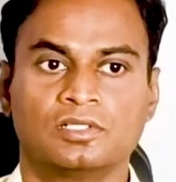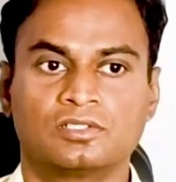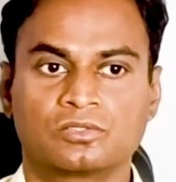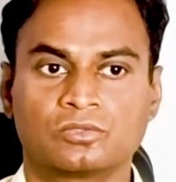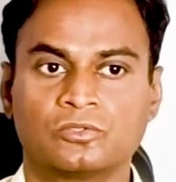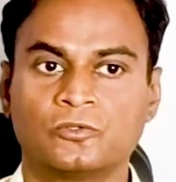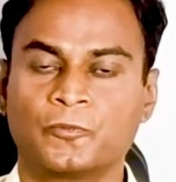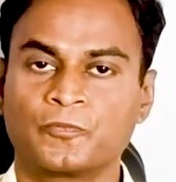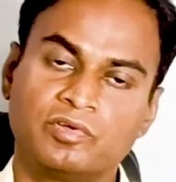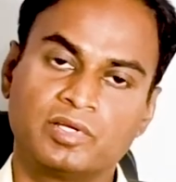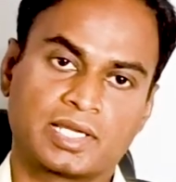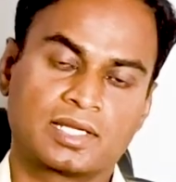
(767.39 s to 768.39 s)
So
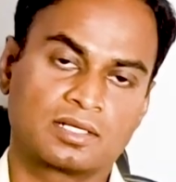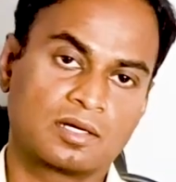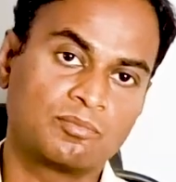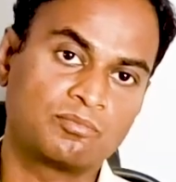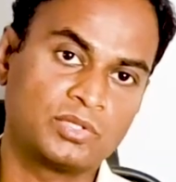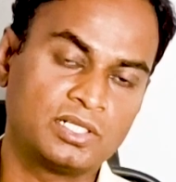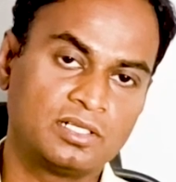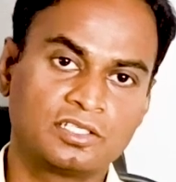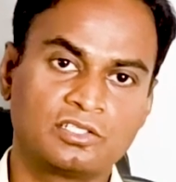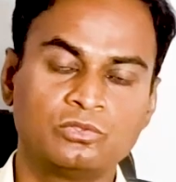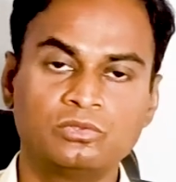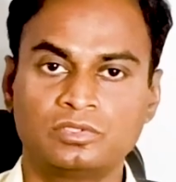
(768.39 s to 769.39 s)
we can completely
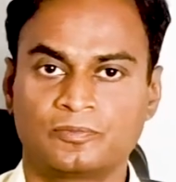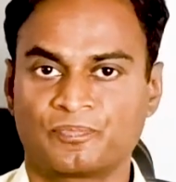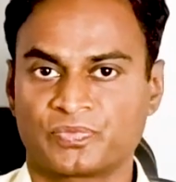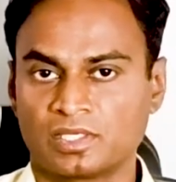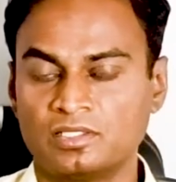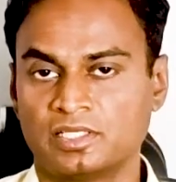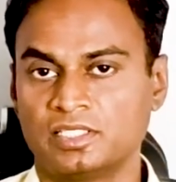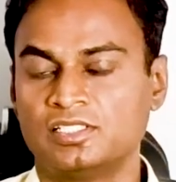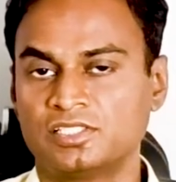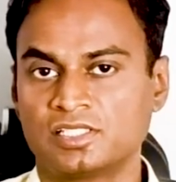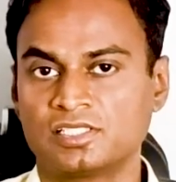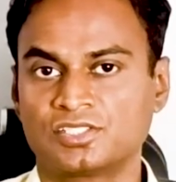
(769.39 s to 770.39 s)
cure in the
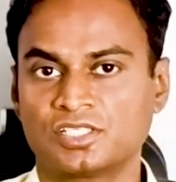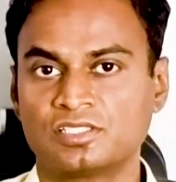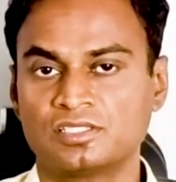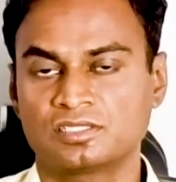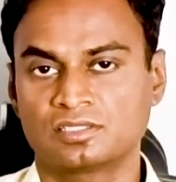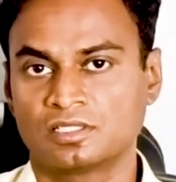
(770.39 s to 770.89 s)
initial stages,